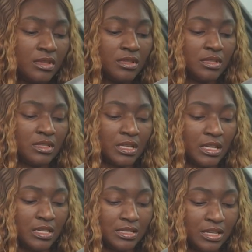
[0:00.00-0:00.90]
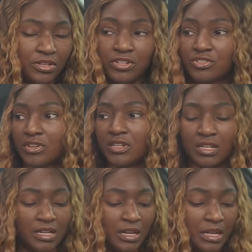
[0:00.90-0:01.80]
This guy is out here trying to
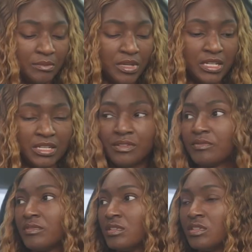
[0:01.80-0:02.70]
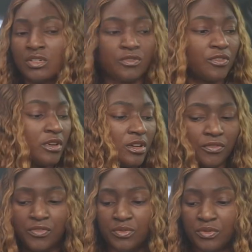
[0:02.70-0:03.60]
collect money for a
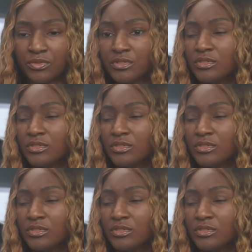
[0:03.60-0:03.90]
funeral.